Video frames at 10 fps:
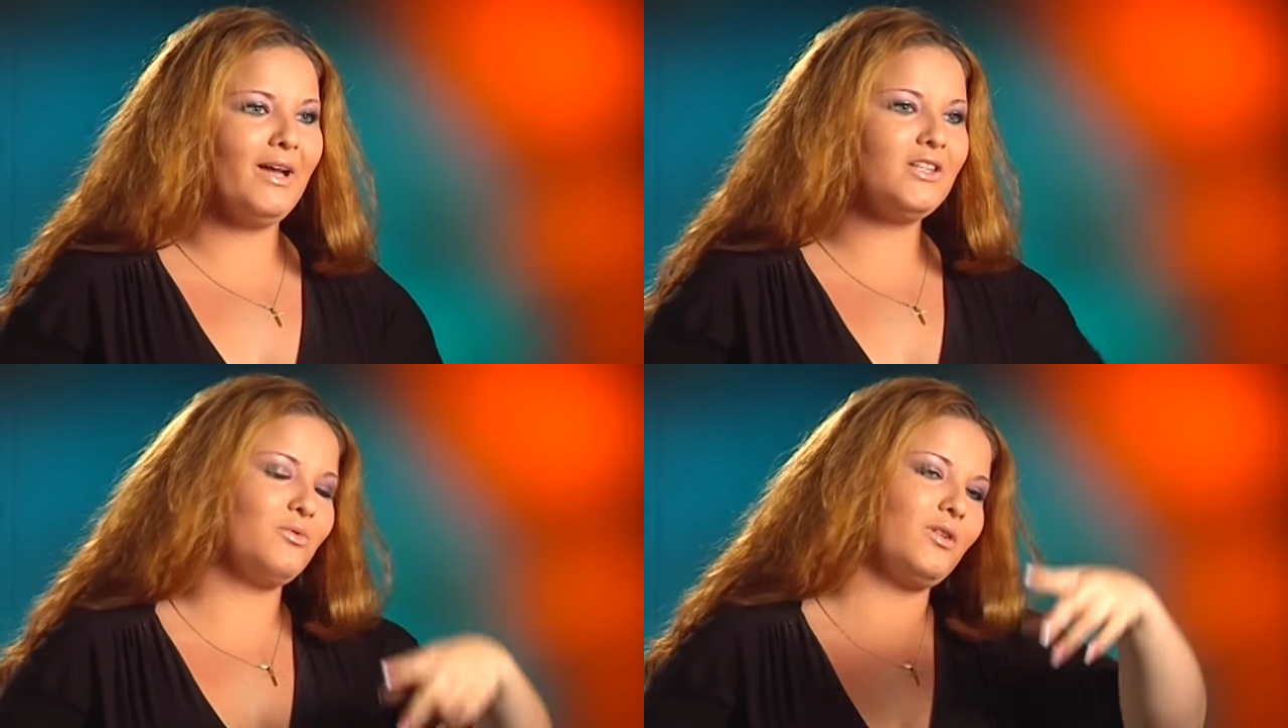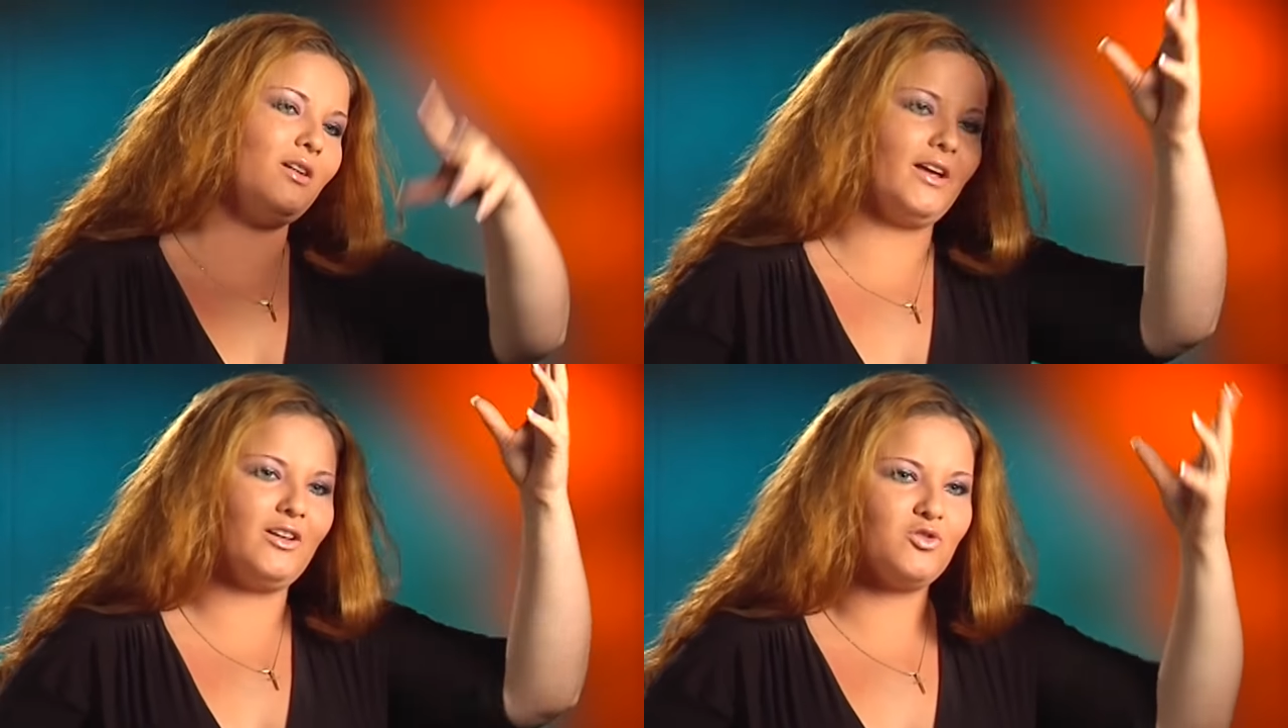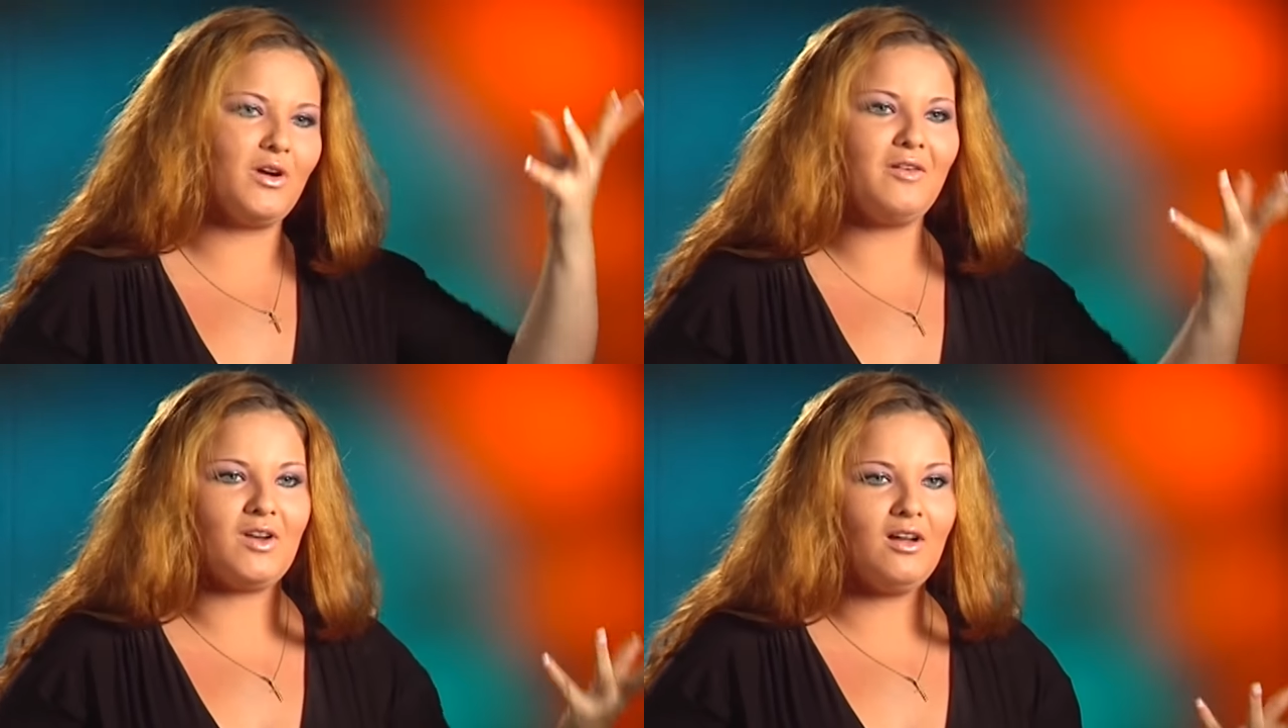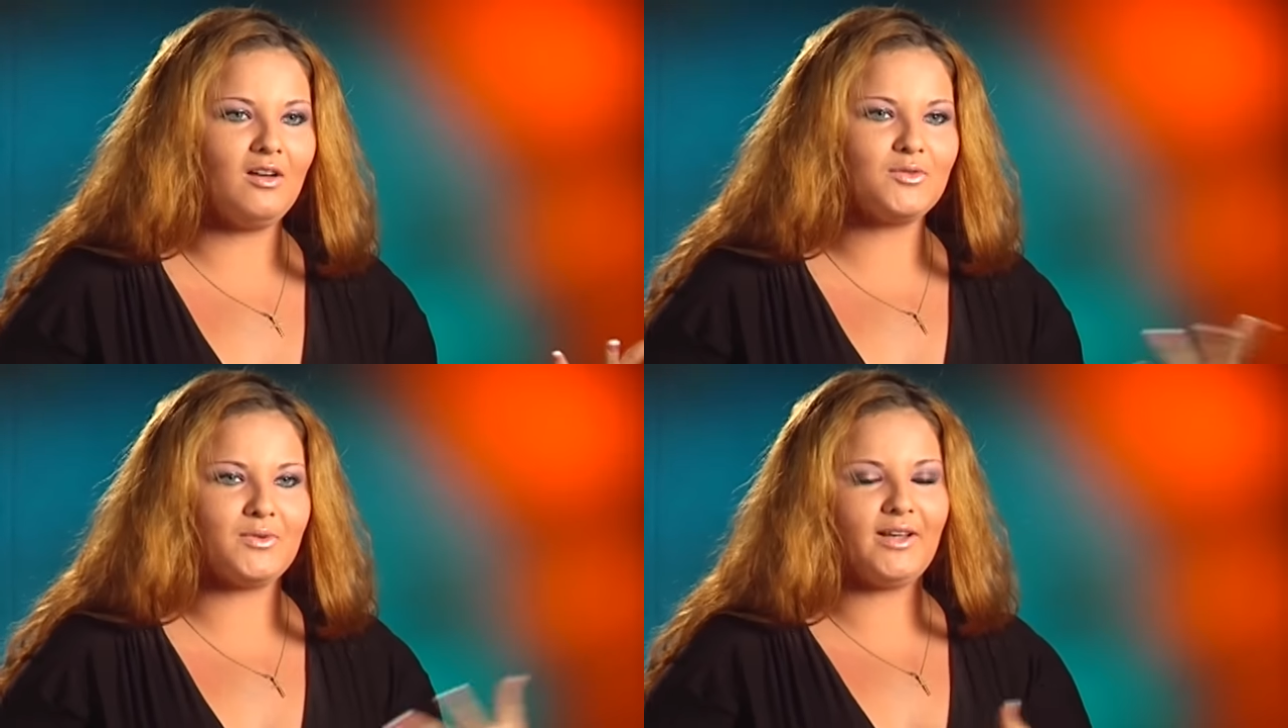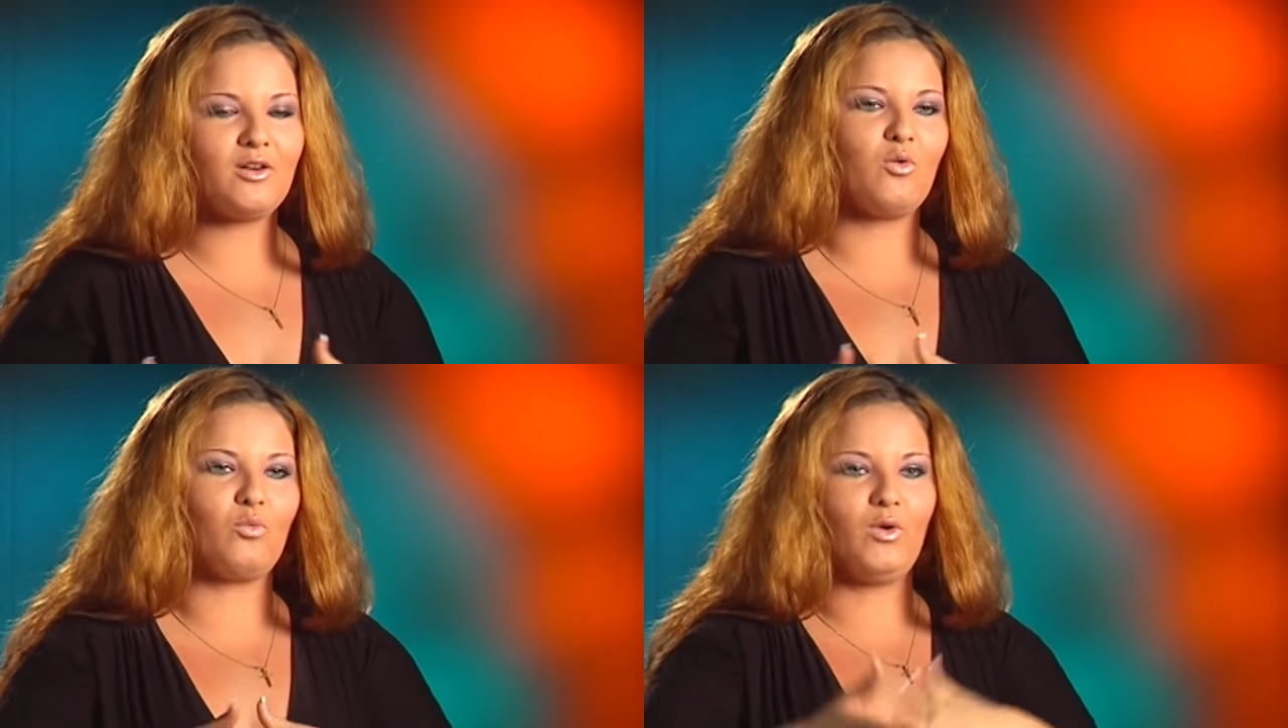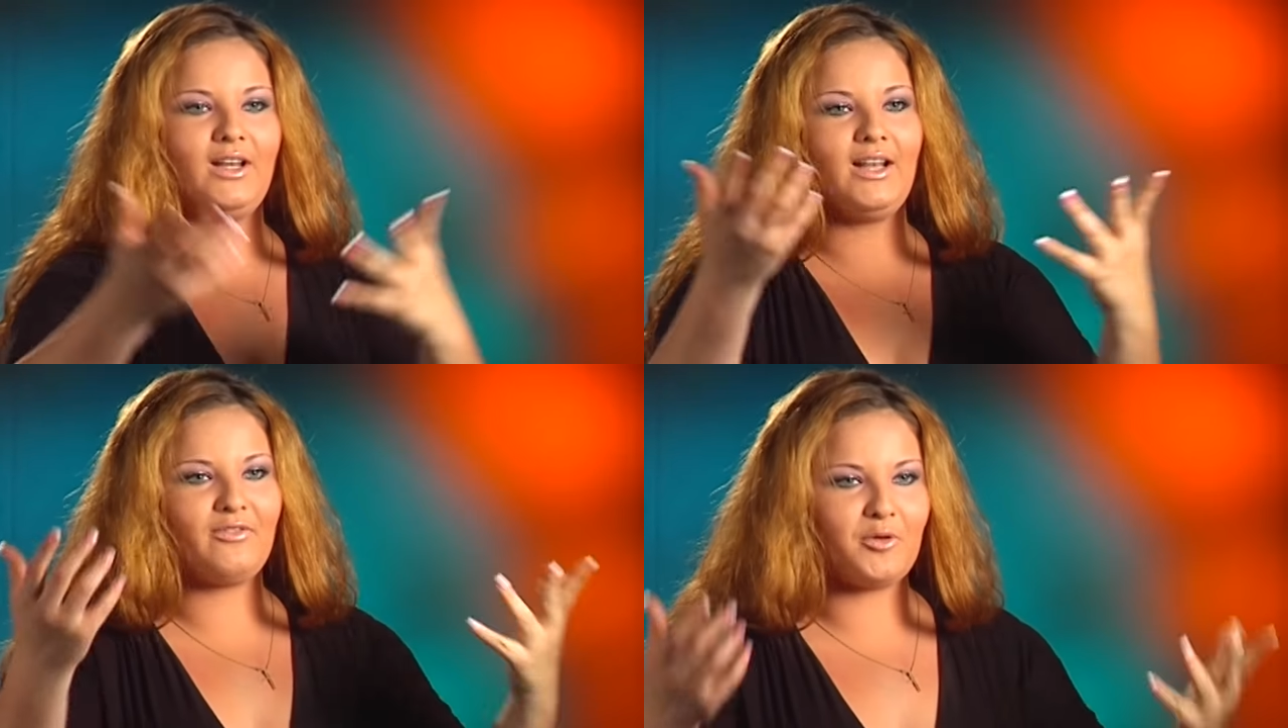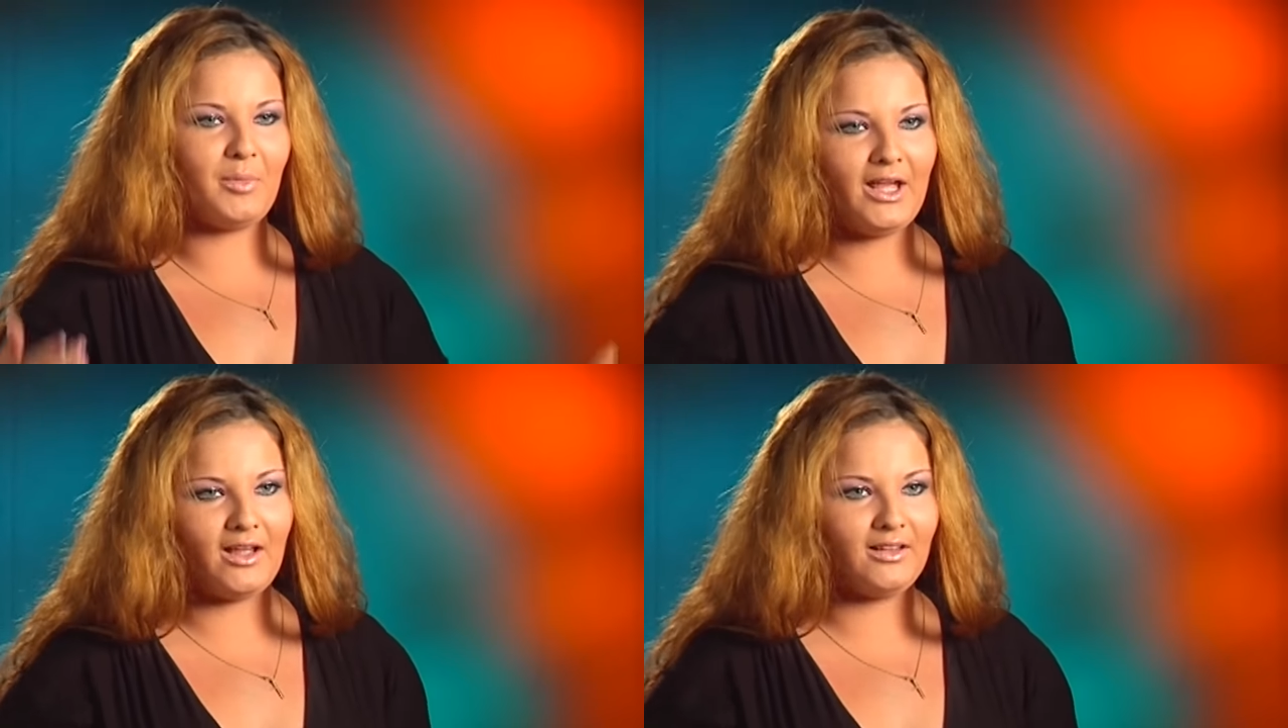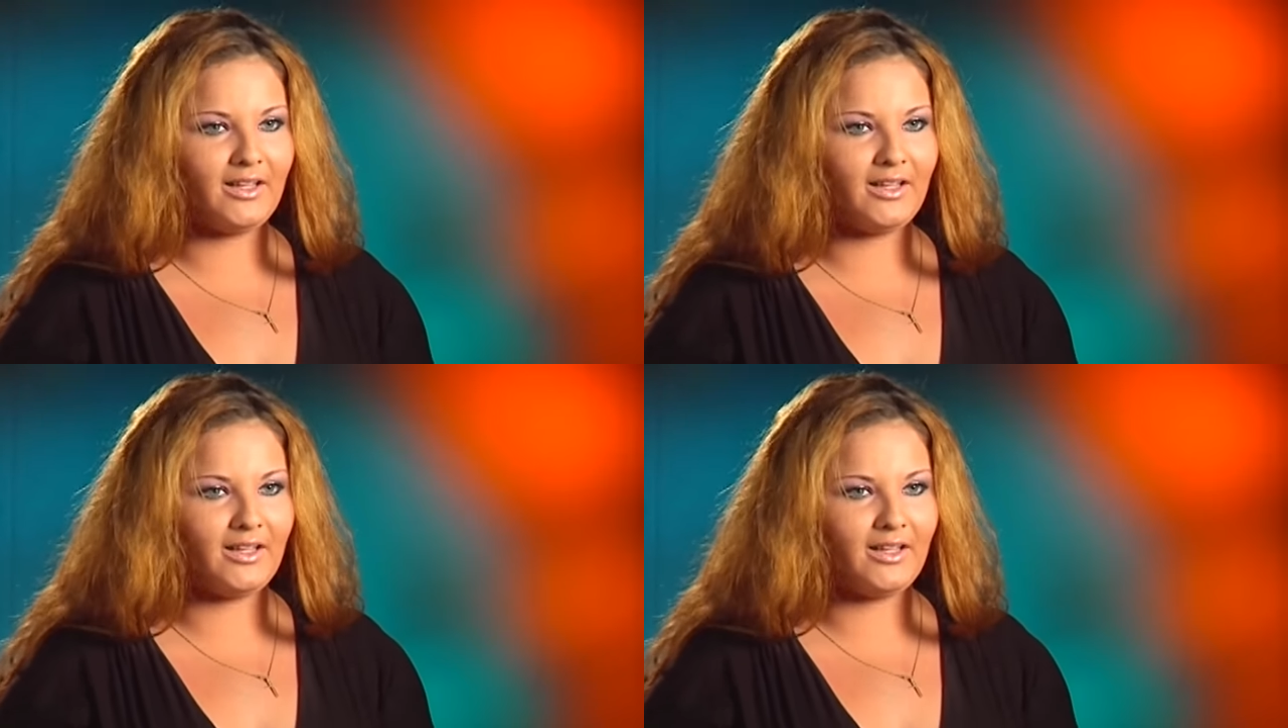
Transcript: Matt's already like driving off, so I gotta go running after Matt.